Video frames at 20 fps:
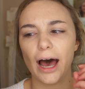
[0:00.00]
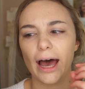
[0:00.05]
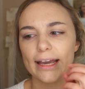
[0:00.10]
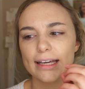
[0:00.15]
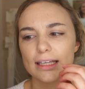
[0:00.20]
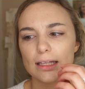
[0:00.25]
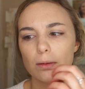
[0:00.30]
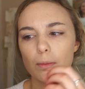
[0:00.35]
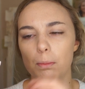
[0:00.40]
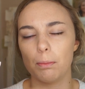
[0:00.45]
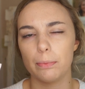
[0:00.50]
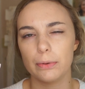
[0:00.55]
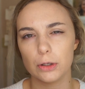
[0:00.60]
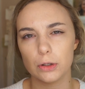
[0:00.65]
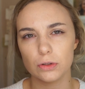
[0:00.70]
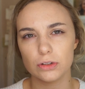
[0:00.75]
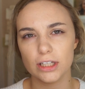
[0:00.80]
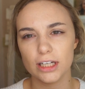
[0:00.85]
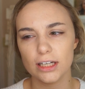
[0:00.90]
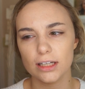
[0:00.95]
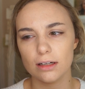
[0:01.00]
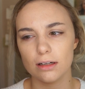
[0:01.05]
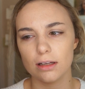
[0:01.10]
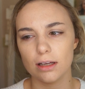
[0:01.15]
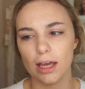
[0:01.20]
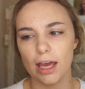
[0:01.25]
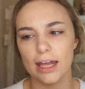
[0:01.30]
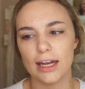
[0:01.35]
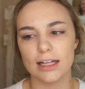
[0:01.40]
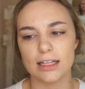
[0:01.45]
I can build it
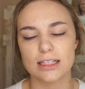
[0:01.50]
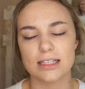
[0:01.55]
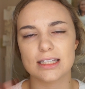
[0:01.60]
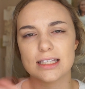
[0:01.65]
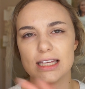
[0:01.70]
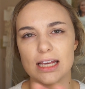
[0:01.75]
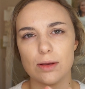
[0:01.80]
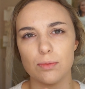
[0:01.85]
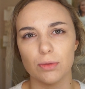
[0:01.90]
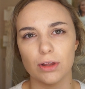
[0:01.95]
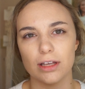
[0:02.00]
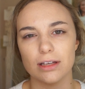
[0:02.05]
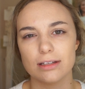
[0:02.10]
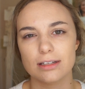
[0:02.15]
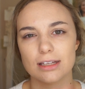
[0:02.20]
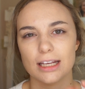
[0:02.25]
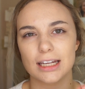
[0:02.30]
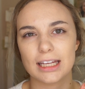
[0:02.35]
and it's seamless.